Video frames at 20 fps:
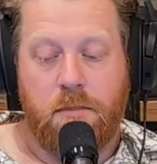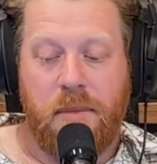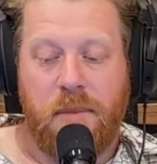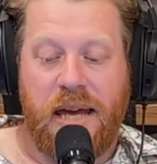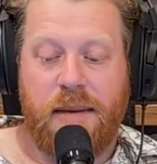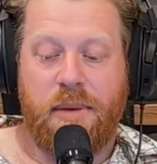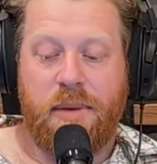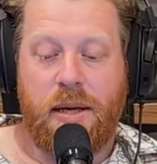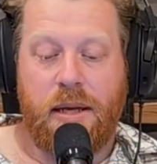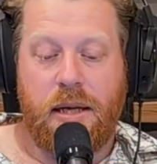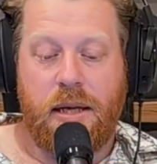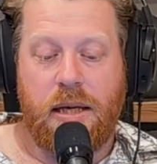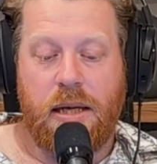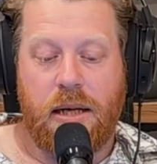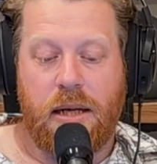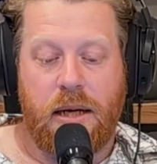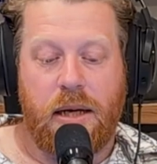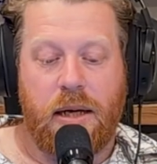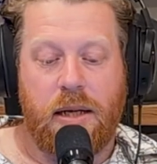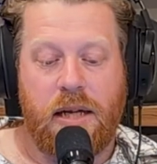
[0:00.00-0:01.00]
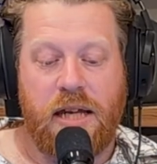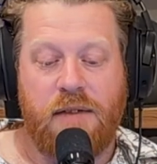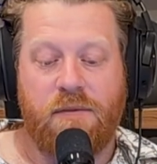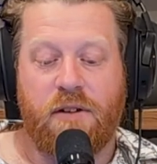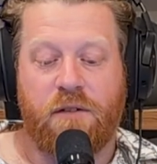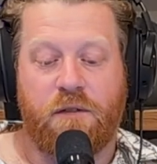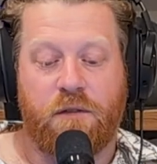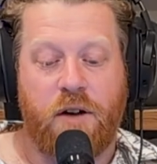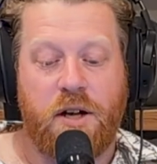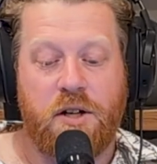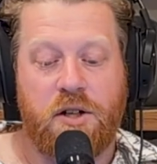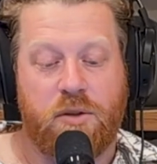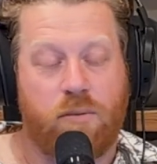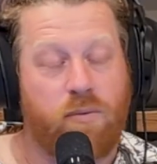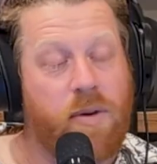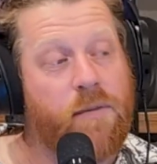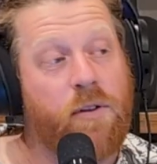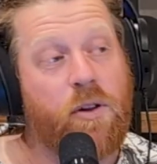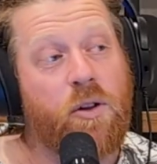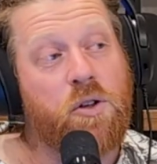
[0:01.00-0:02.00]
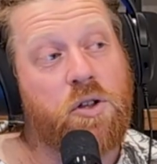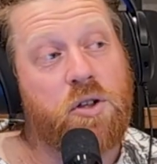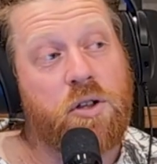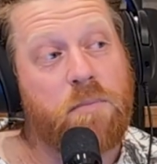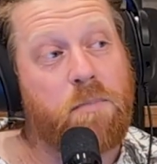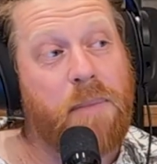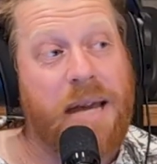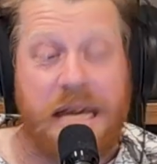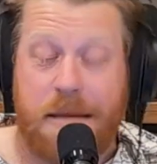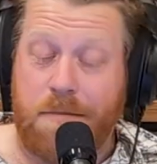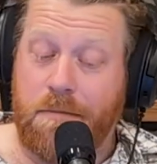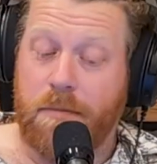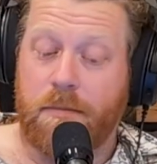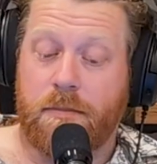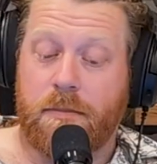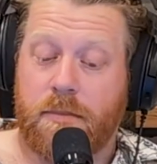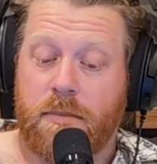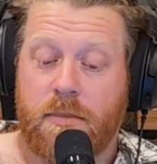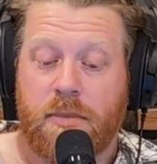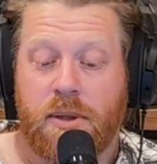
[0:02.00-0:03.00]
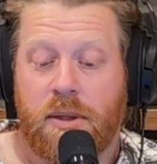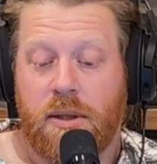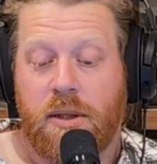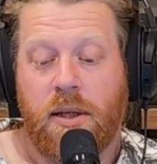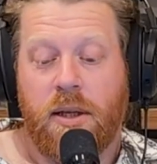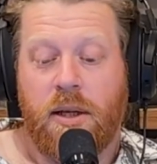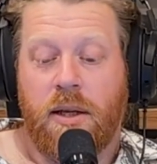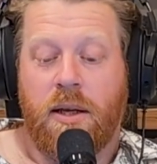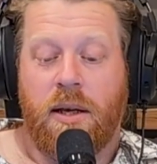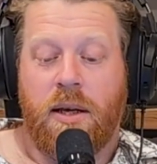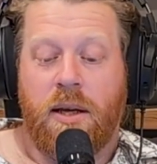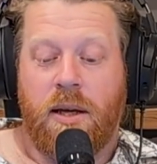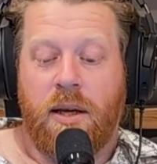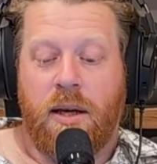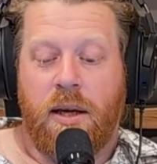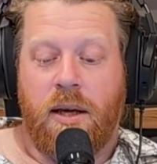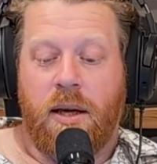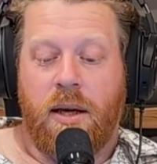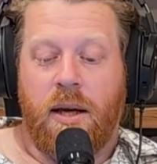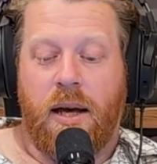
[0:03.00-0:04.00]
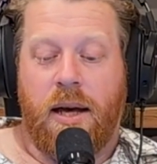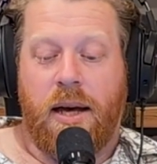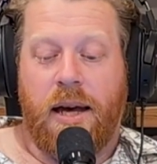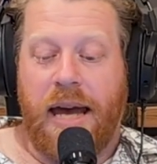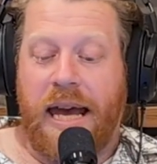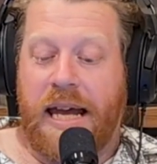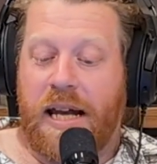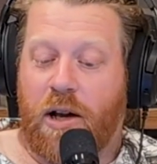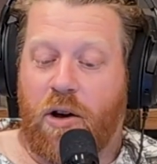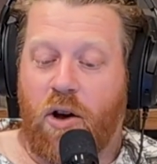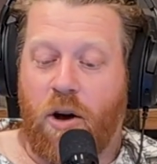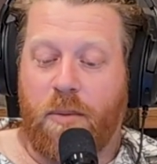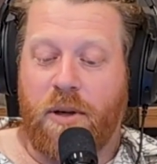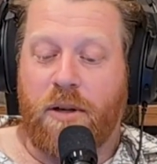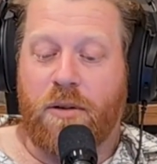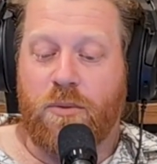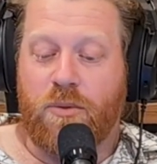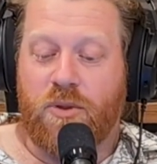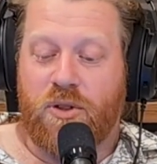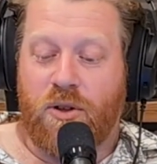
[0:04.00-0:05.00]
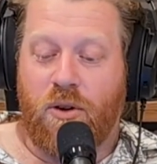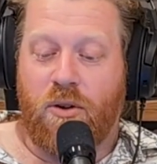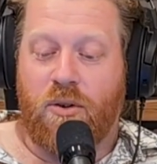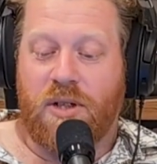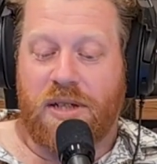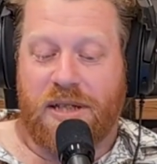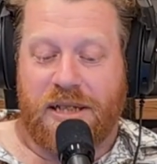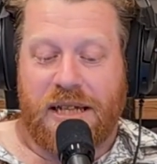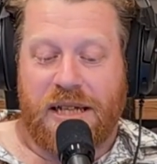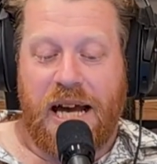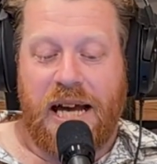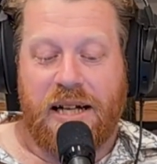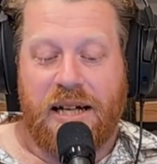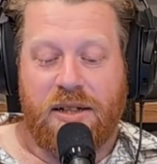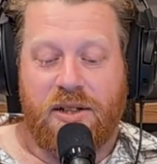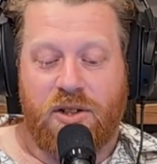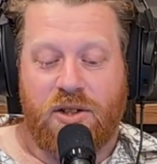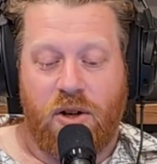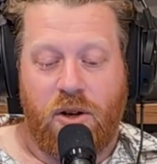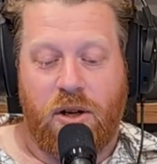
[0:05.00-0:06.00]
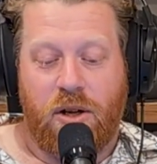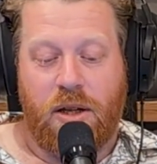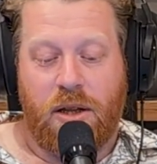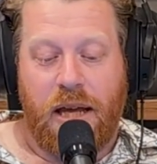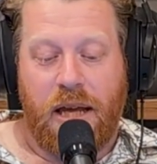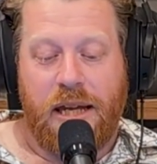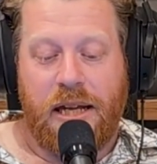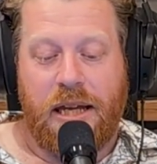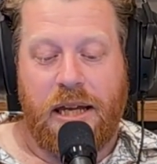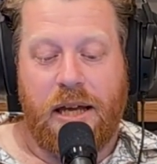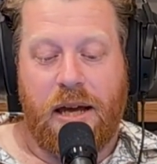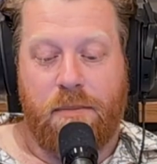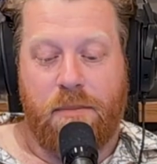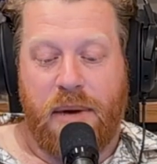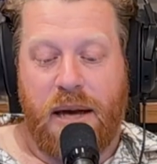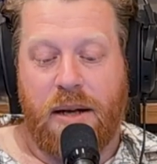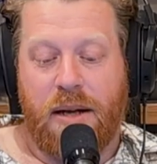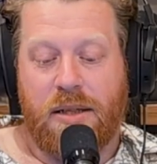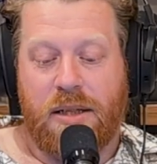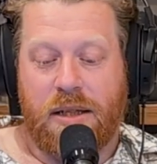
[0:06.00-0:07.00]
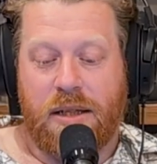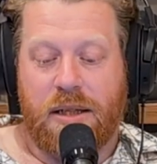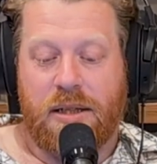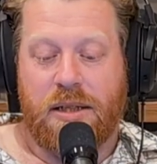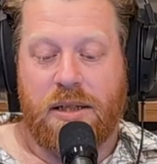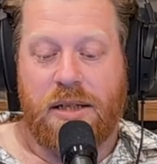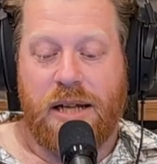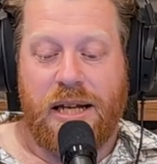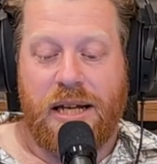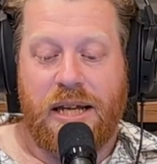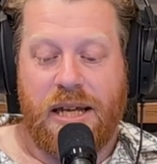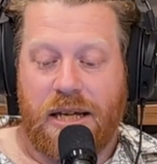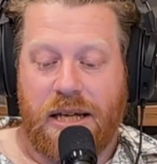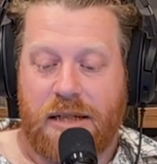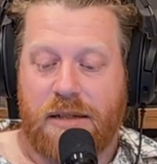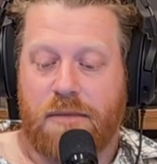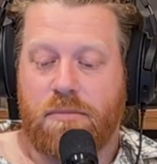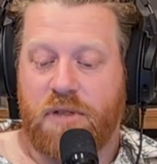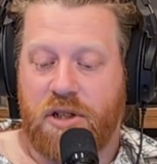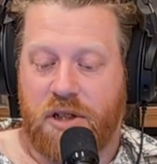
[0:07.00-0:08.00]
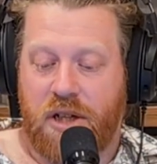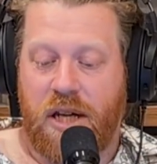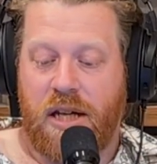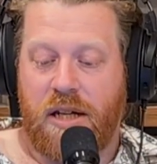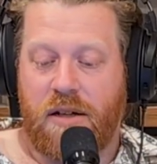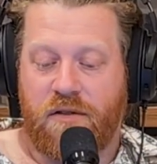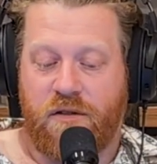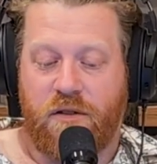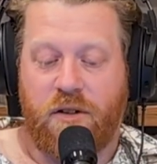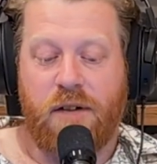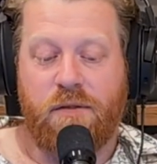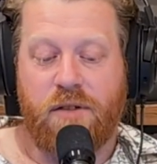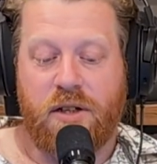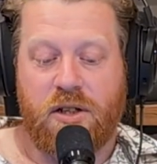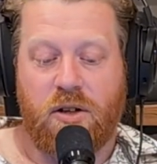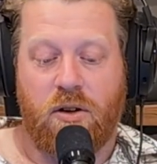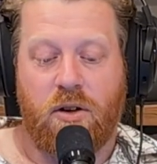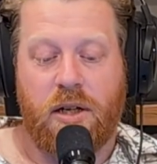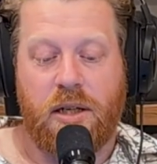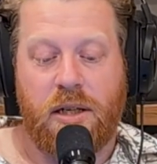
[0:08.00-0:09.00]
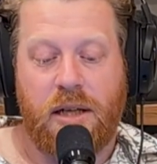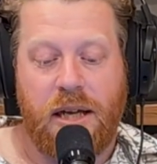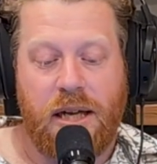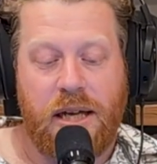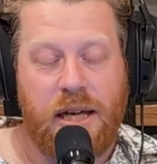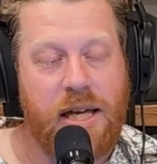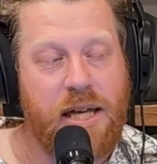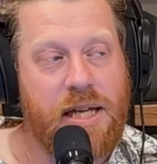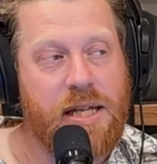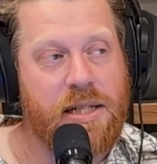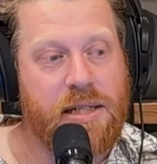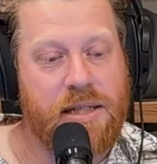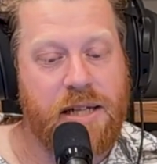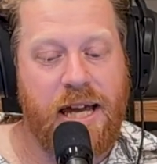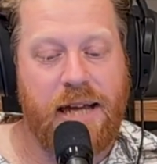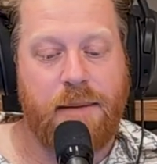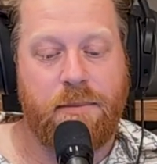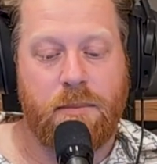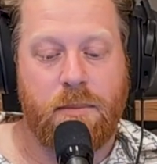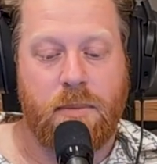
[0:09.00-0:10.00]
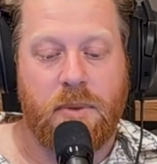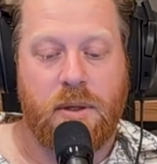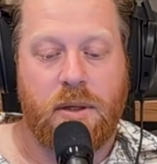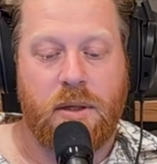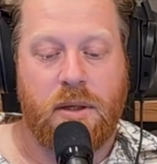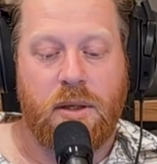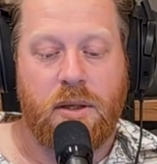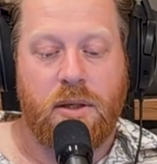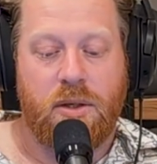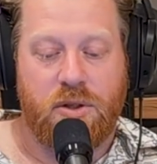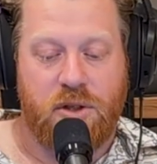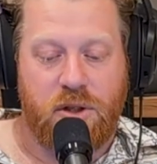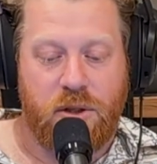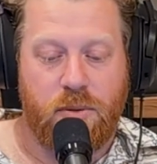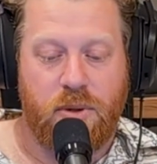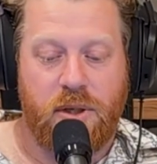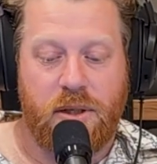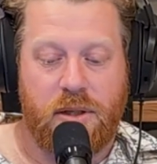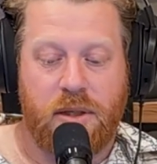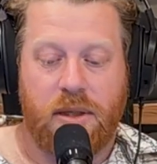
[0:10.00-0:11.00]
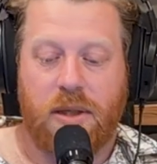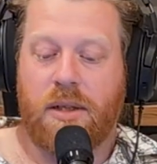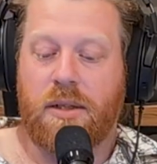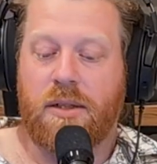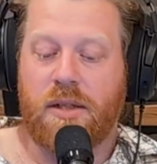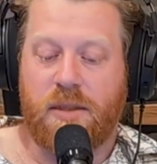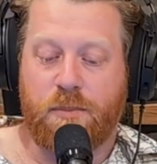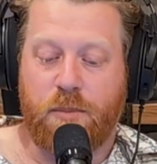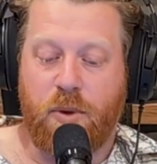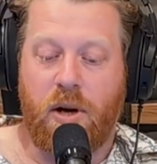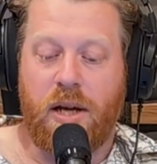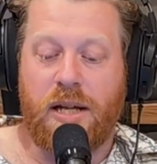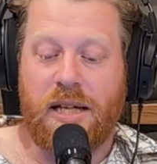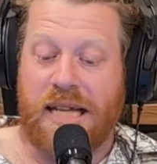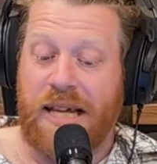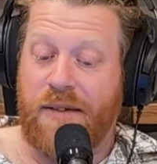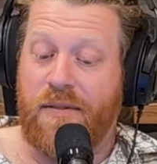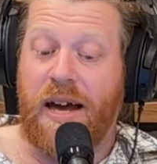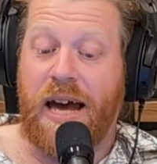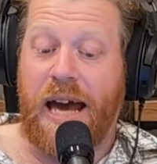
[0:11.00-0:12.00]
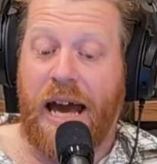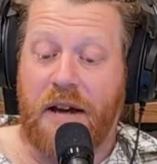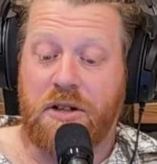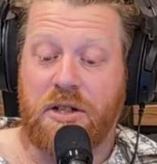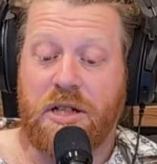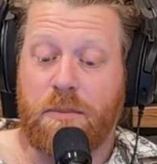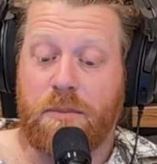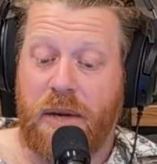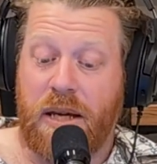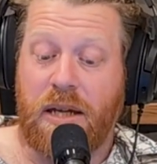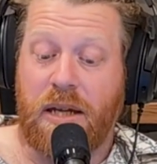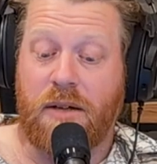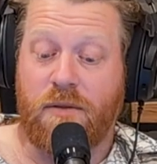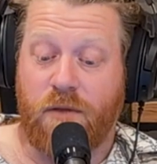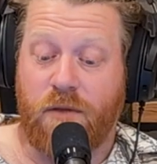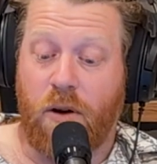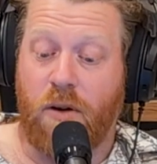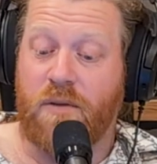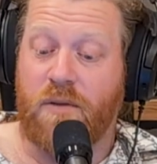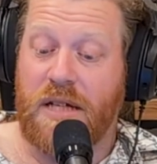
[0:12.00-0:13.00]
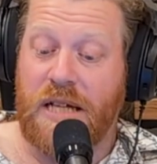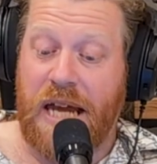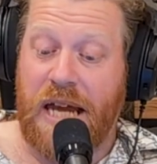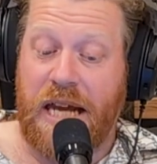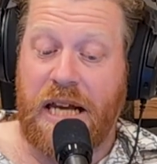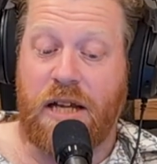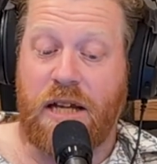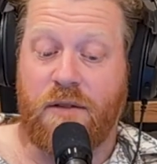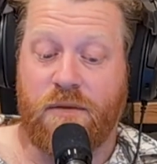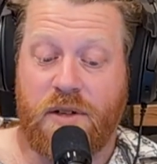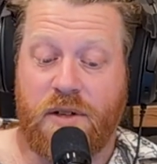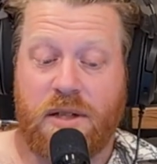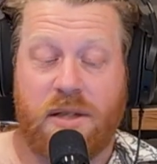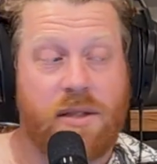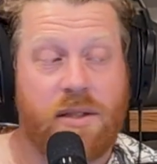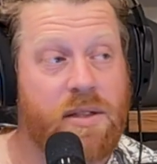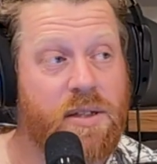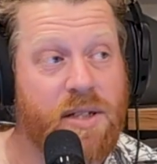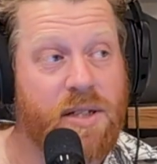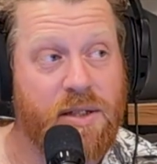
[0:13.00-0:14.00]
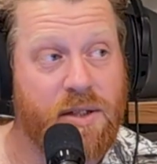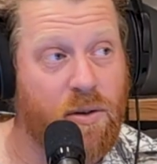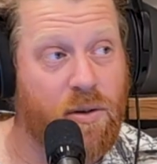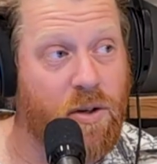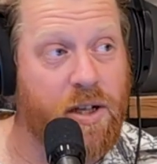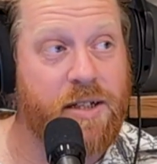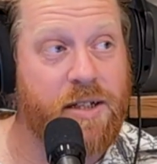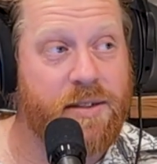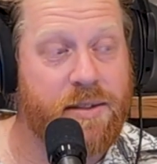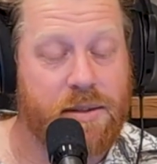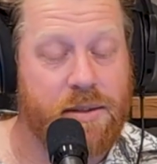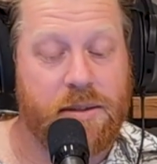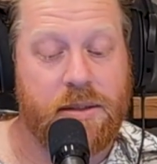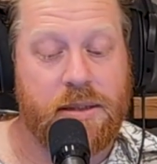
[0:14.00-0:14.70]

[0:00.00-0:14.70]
Maybe even a French Revolution meme. And a comical song started circulating about Guillotine and his machine, forever tying his name to it, despite never actually being involved in any of its design.